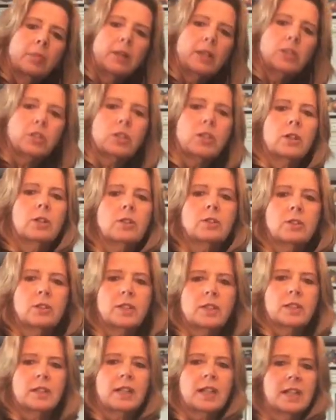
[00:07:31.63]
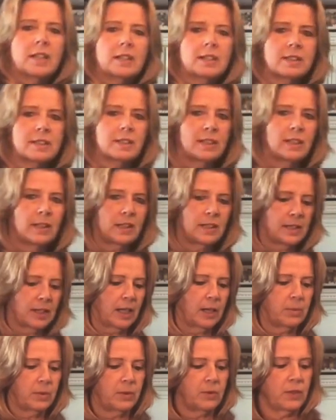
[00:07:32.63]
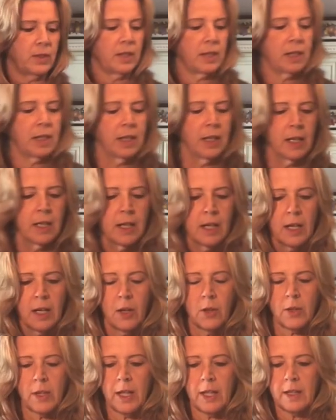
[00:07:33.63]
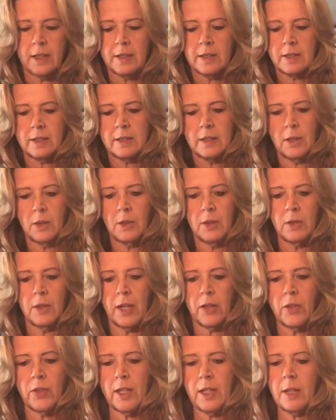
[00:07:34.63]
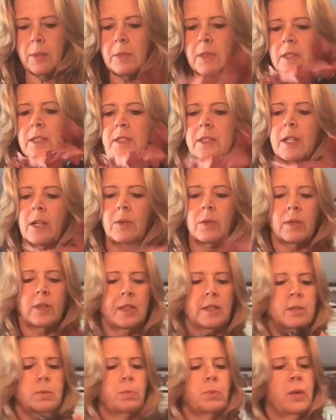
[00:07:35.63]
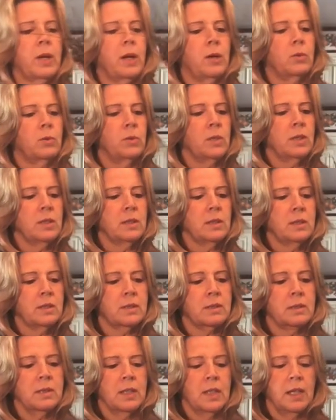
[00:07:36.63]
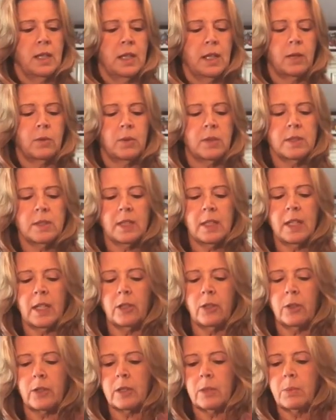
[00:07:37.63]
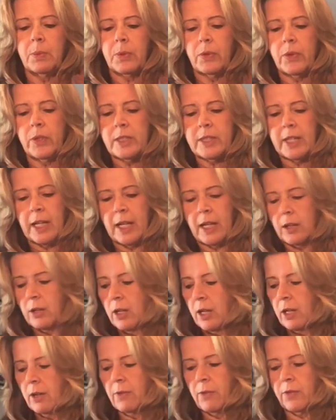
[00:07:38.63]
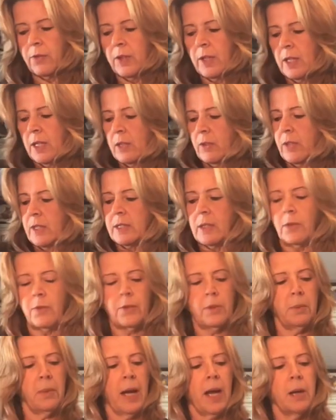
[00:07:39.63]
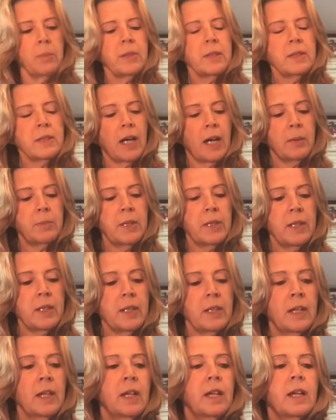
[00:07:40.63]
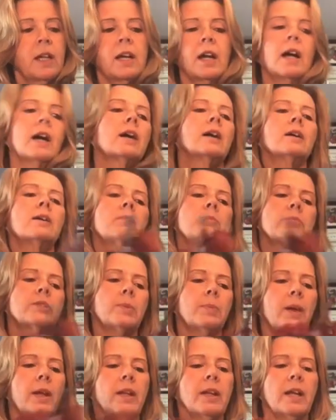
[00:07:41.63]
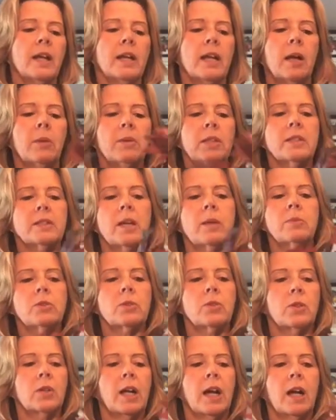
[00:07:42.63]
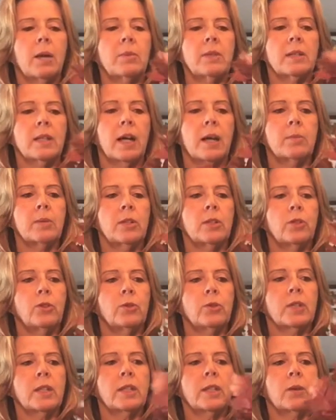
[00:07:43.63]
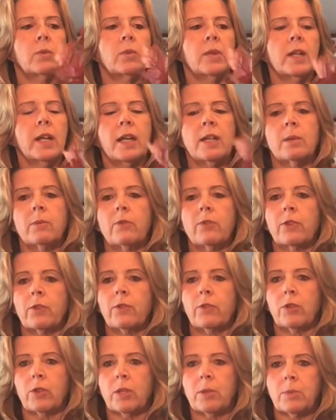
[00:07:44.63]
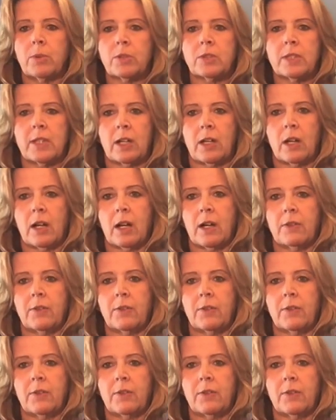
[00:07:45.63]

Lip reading: chair so you can kind of see the top of it. Okay, so I think I'm gonna start with these brown ones. And once again, you're gonna pull the tag off. These are from Hobby Lobby. Depending on how many times you go to Hobby Lobby, you can get one item for 40% off.